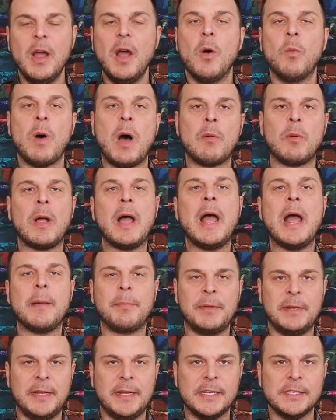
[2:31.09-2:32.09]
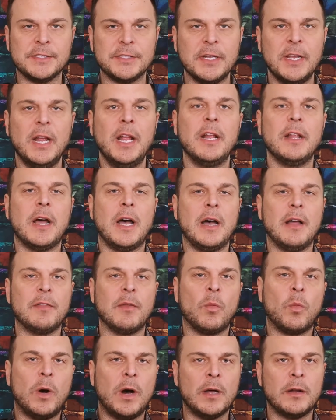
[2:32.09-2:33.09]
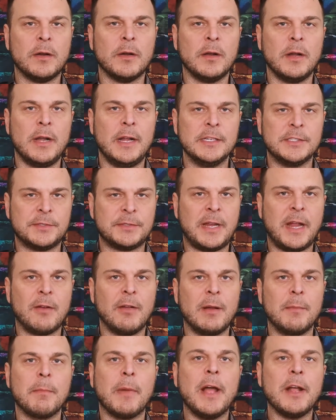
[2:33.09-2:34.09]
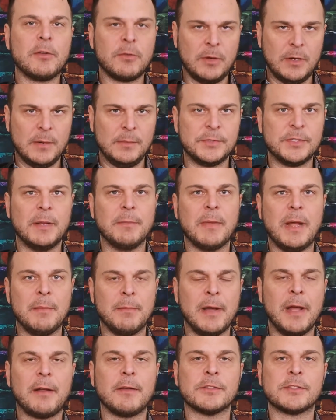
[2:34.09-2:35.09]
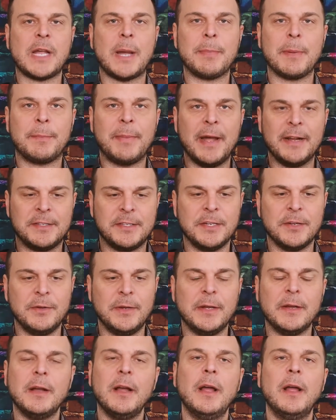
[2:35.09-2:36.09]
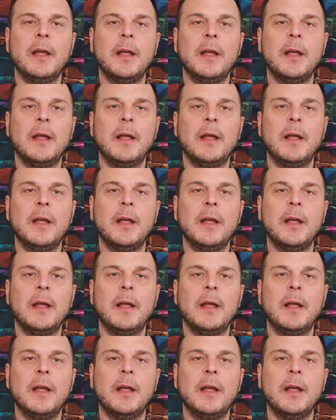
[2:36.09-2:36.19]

What will happen is the water is carrying microbes and microscopic bacteria.